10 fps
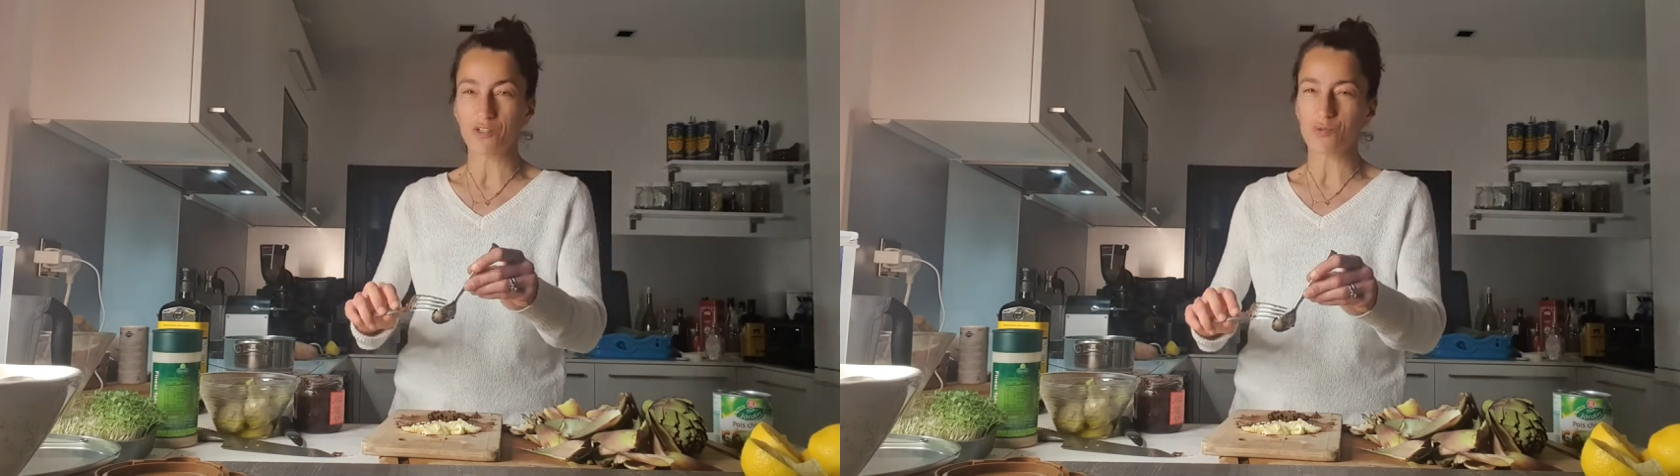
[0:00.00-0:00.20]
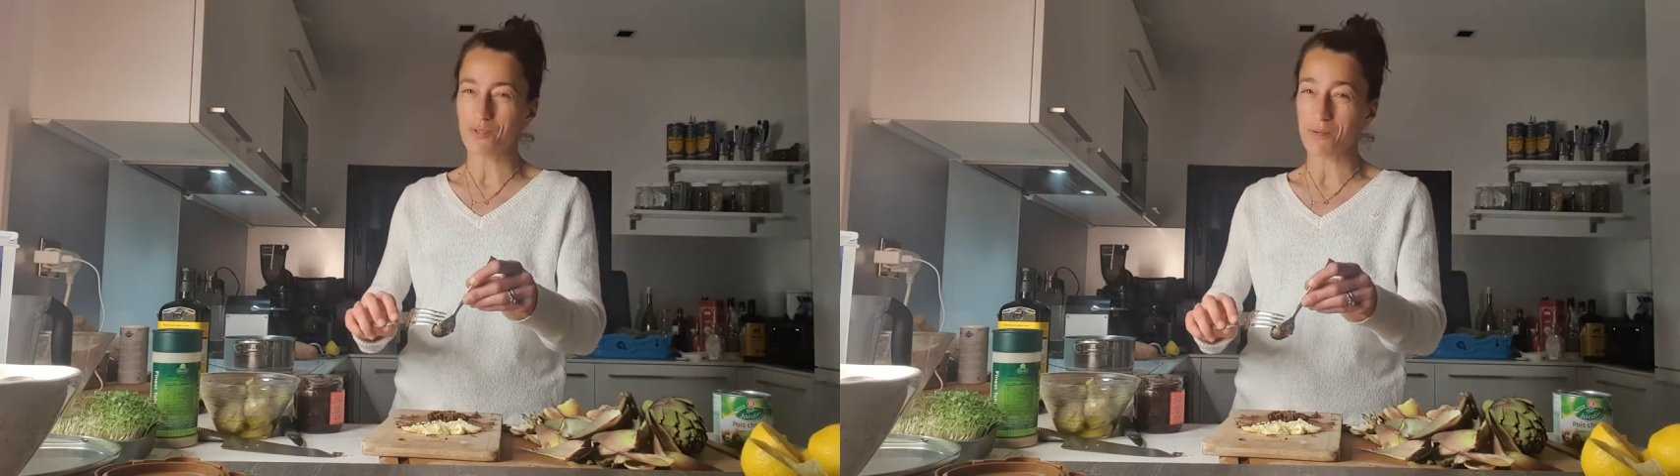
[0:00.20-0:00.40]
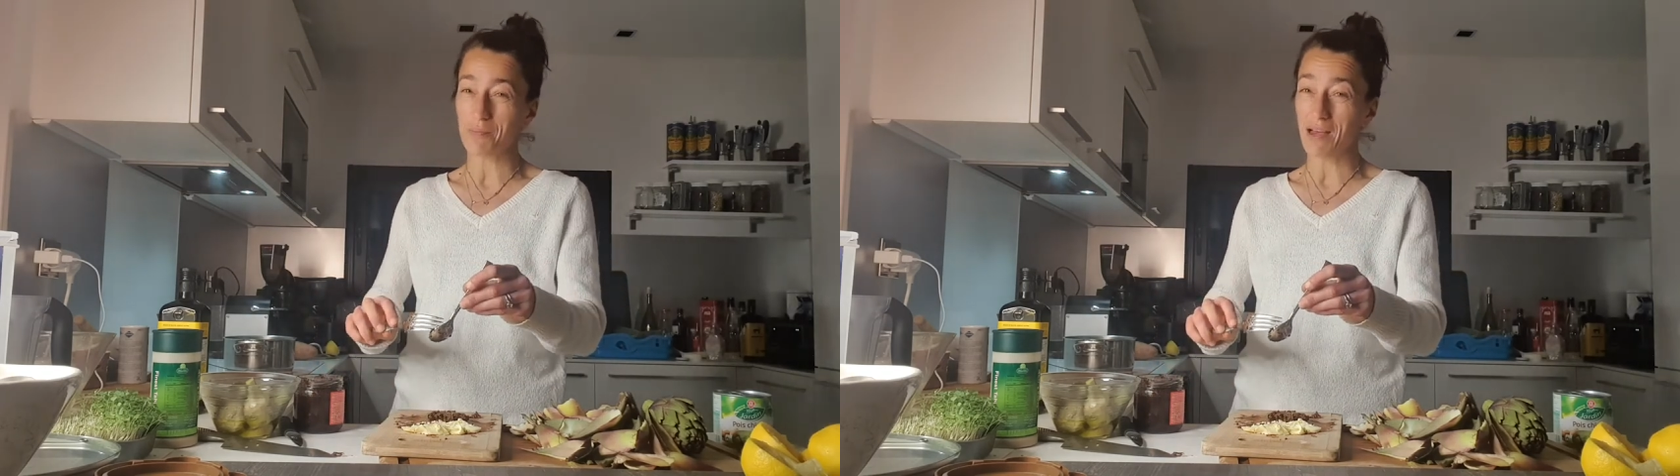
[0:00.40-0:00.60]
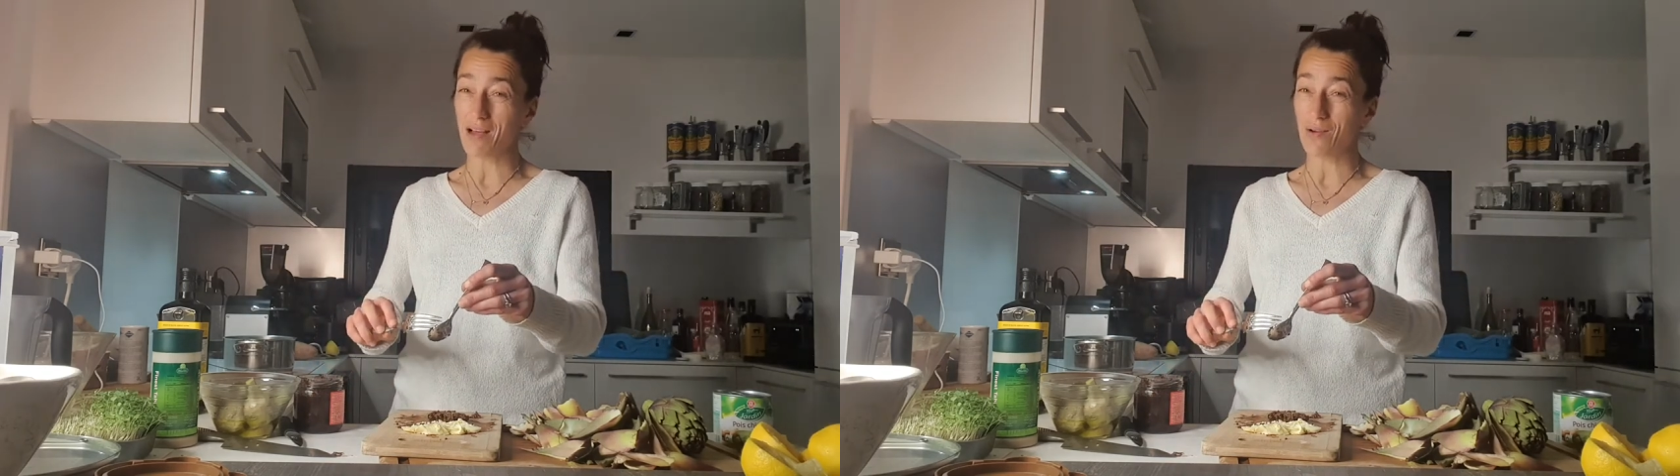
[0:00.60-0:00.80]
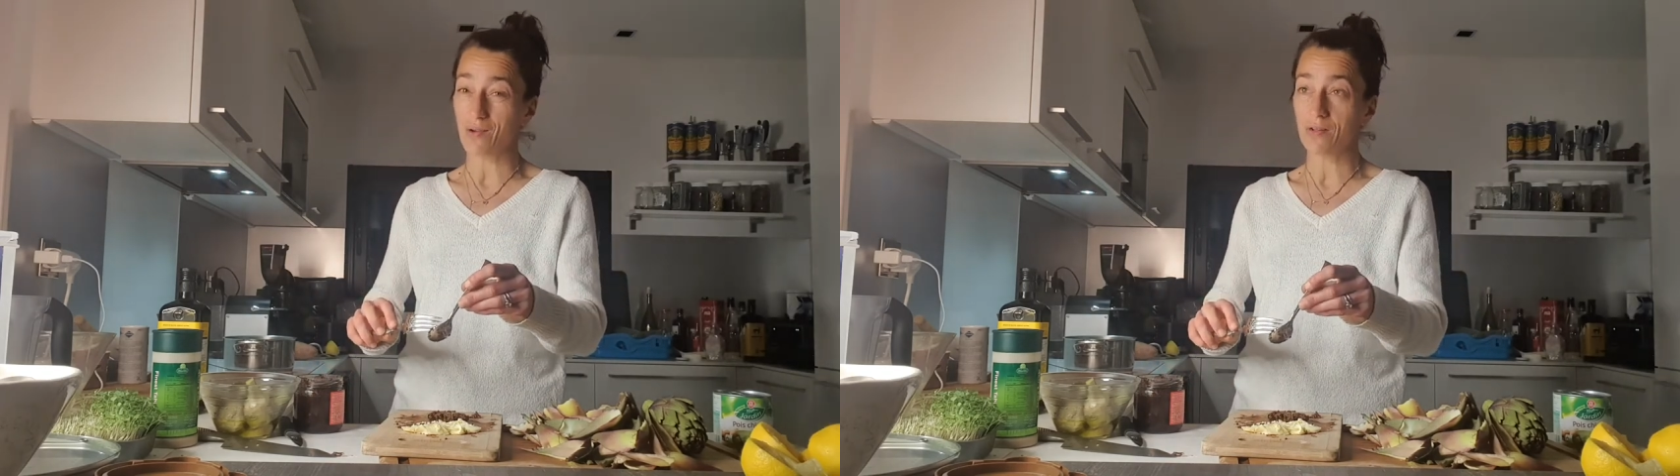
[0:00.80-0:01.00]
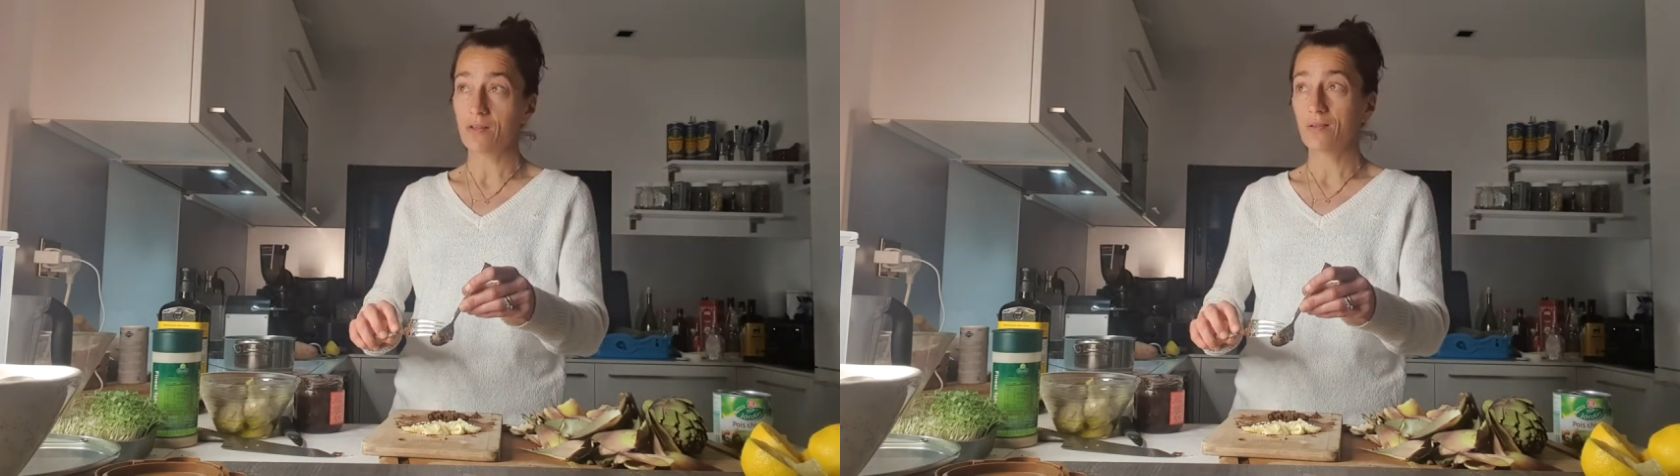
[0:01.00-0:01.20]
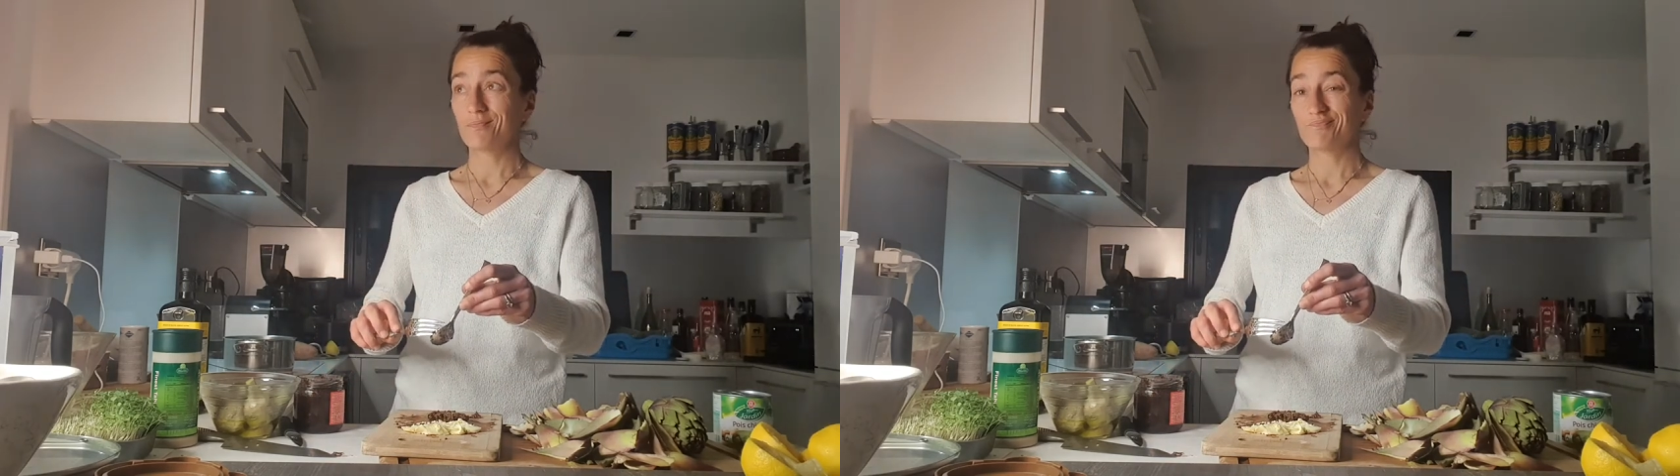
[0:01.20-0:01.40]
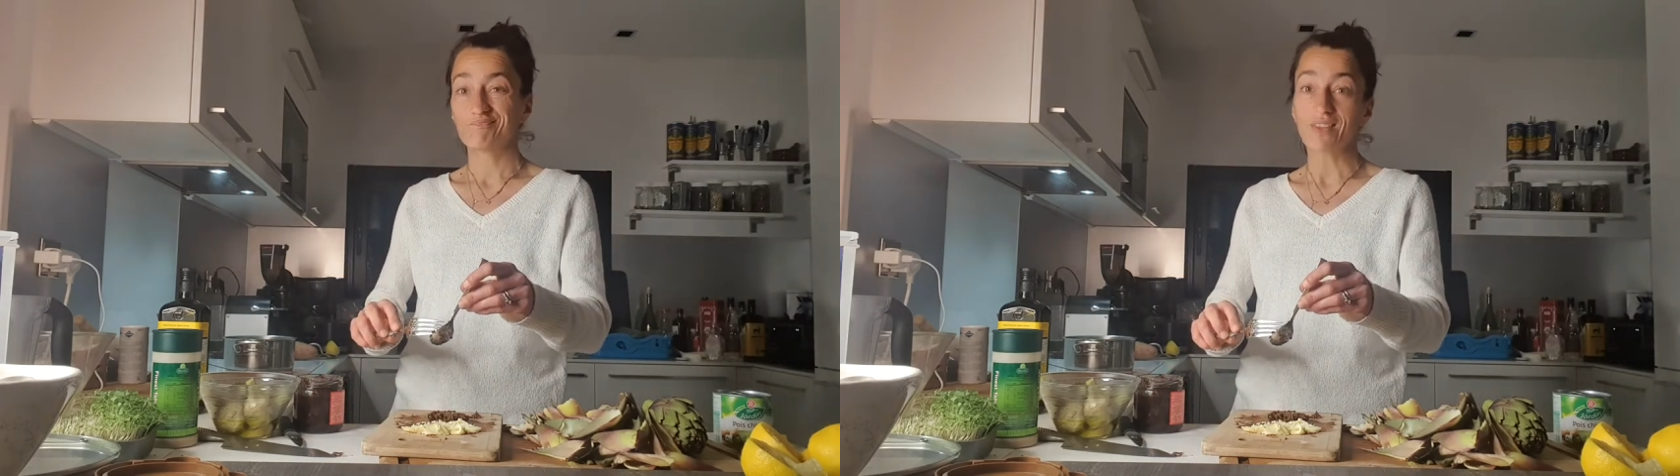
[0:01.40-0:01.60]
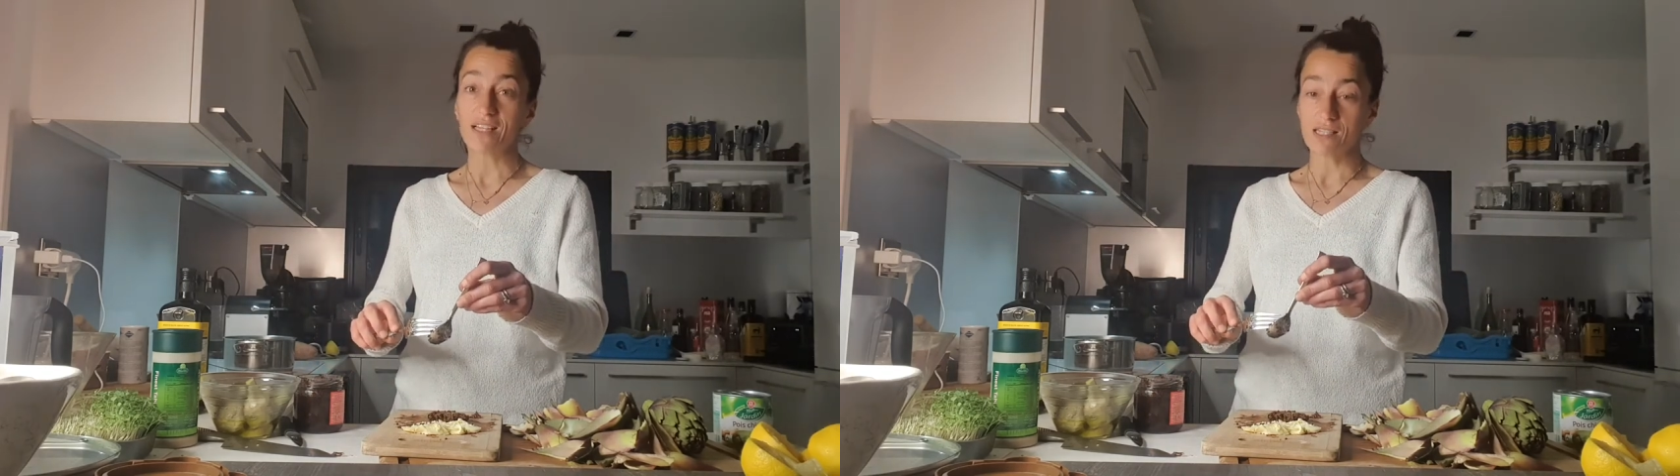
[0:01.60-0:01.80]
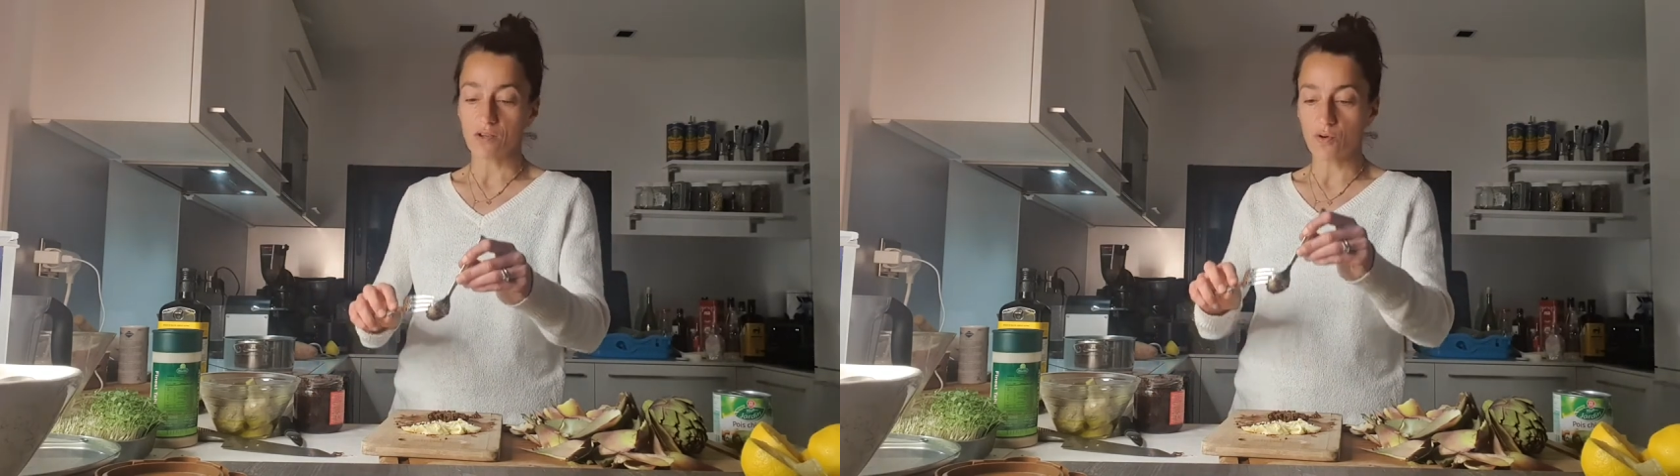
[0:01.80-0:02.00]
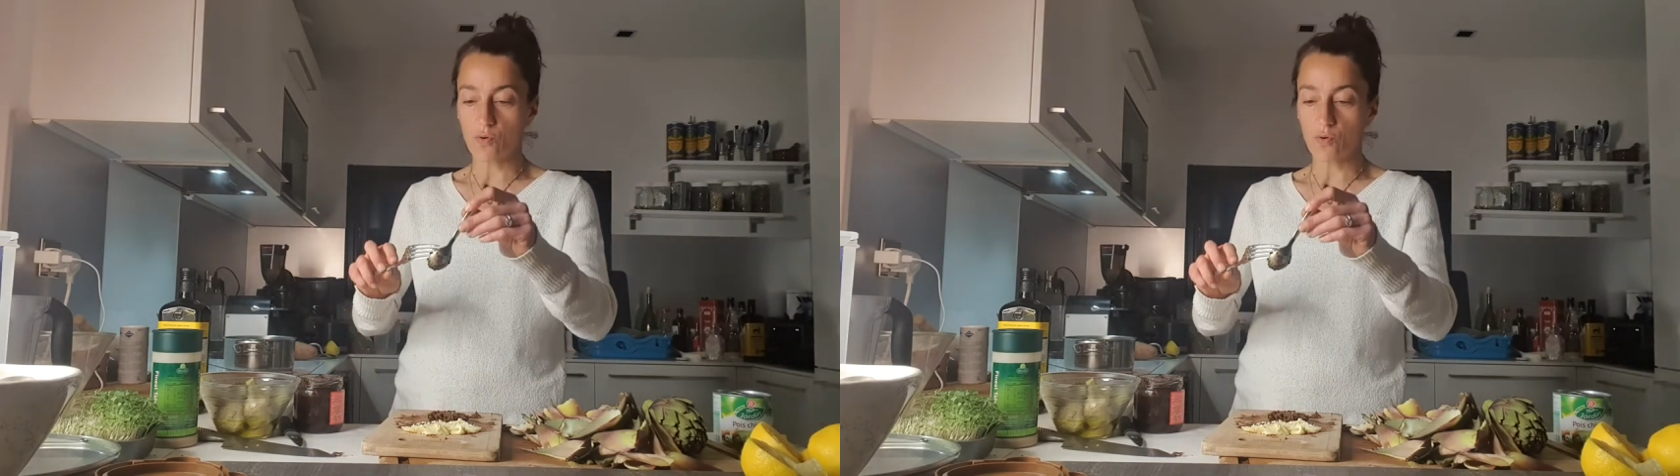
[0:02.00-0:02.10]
which was about, let's say, a